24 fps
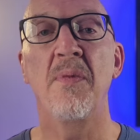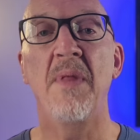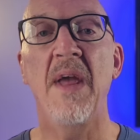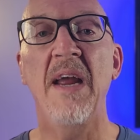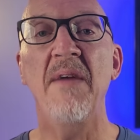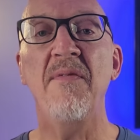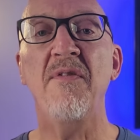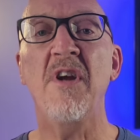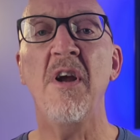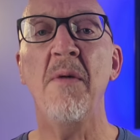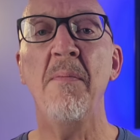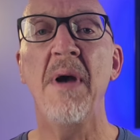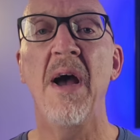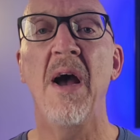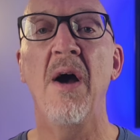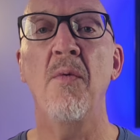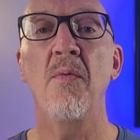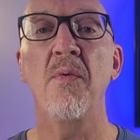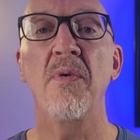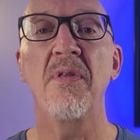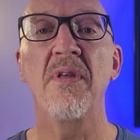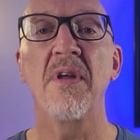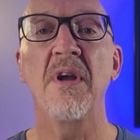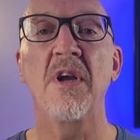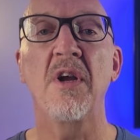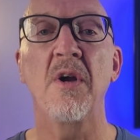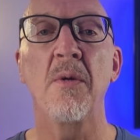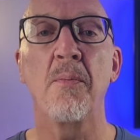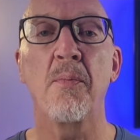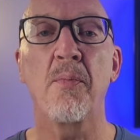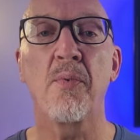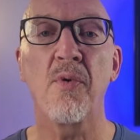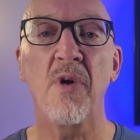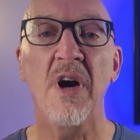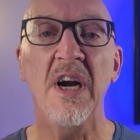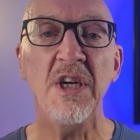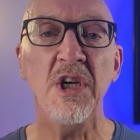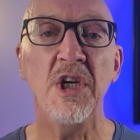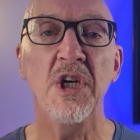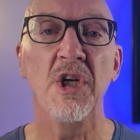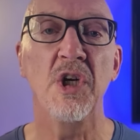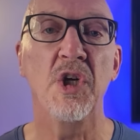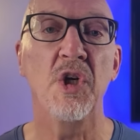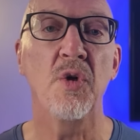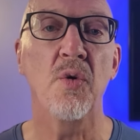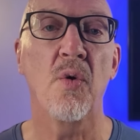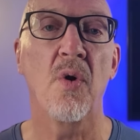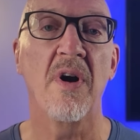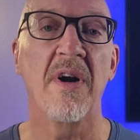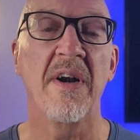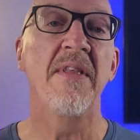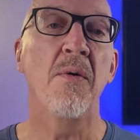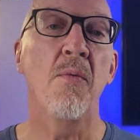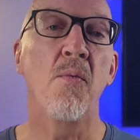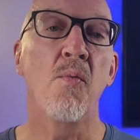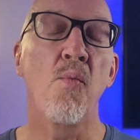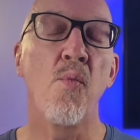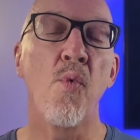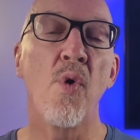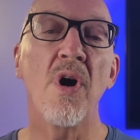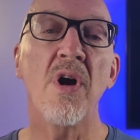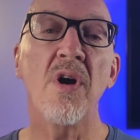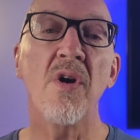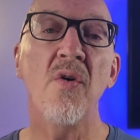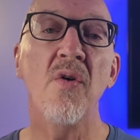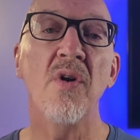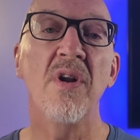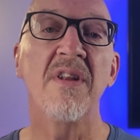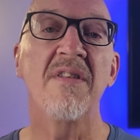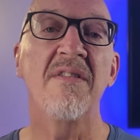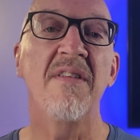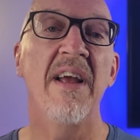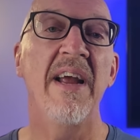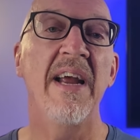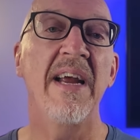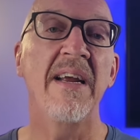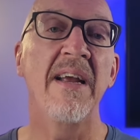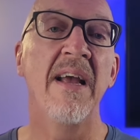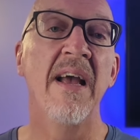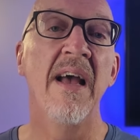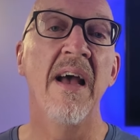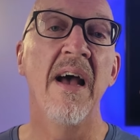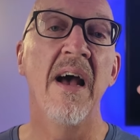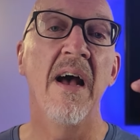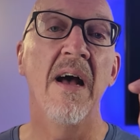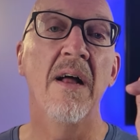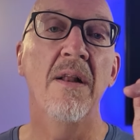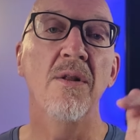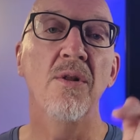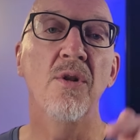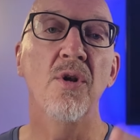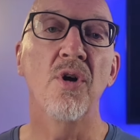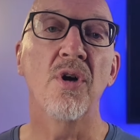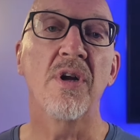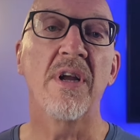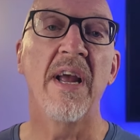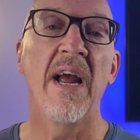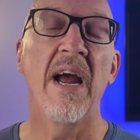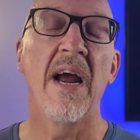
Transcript: They've come out with a compression short that we're going to take a look